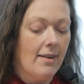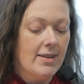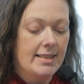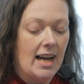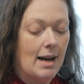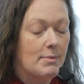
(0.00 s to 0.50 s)

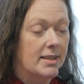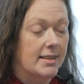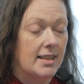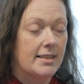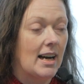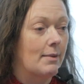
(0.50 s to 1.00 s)
Obviously, I'm
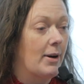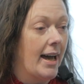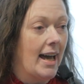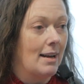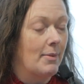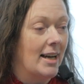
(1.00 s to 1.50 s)
just going to talk
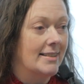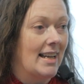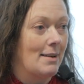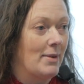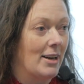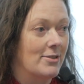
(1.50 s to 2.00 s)
about antibiotics
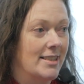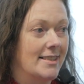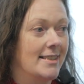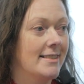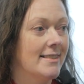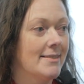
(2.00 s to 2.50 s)
and antibiotic
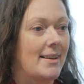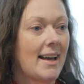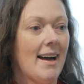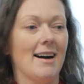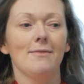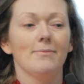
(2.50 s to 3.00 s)
resistance.
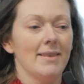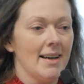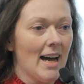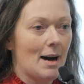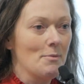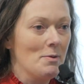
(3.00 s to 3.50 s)
I'm
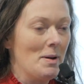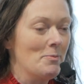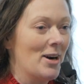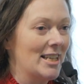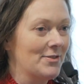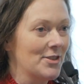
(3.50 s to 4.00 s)
going to be
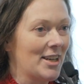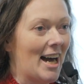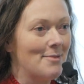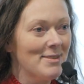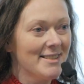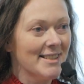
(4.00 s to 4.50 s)
pressed for
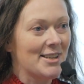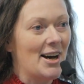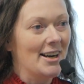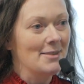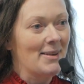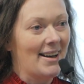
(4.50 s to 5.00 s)
time just to
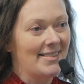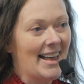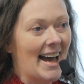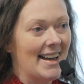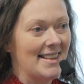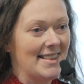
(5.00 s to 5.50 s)
talk about
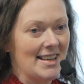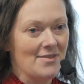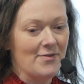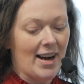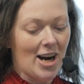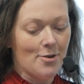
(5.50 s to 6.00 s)
that in the
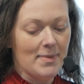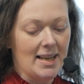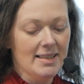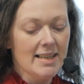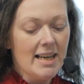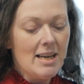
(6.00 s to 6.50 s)

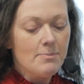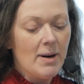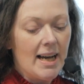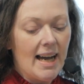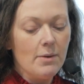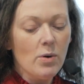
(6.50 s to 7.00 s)
environment.
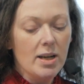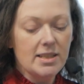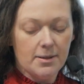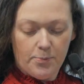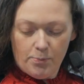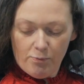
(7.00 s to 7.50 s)
But I
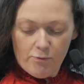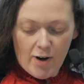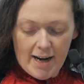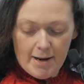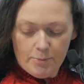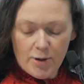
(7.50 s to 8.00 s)
wanted to
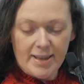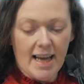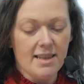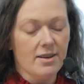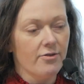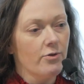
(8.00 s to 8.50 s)
put
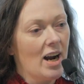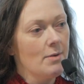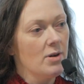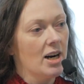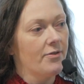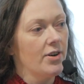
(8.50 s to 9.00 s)
that in the
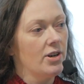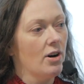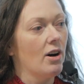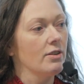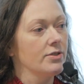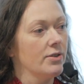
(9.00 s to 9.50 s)
framework for you to
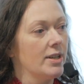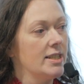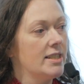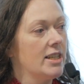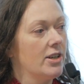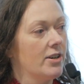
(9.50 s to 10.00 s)
also
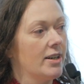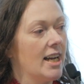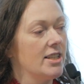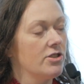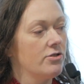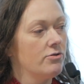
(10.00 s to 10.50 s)
consider
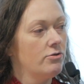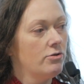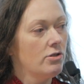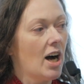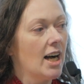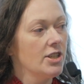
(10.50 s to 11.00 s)
it's
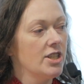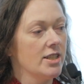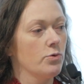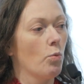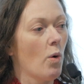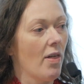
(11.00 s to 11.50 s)
not
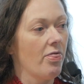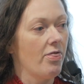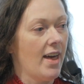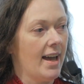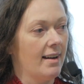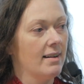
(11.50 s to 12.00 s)
just one
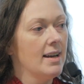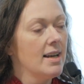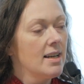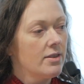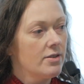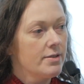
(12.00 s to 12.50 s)
thing.
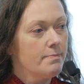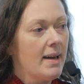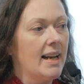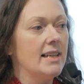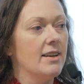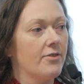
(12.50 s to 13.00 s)
There's
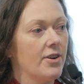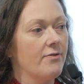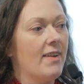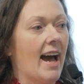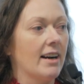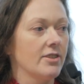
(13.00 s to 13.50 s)
many
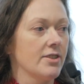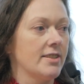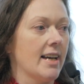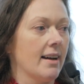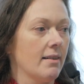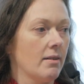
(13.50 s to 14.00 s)
different
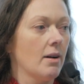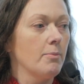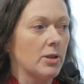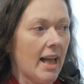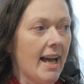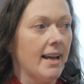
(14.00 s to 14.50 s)
factors that
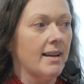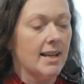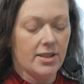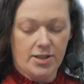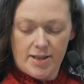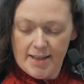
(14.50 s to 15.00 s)
play
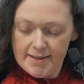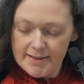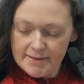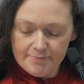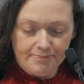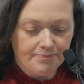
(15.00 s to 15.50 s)
into
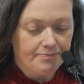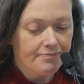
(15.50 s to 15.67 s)
this.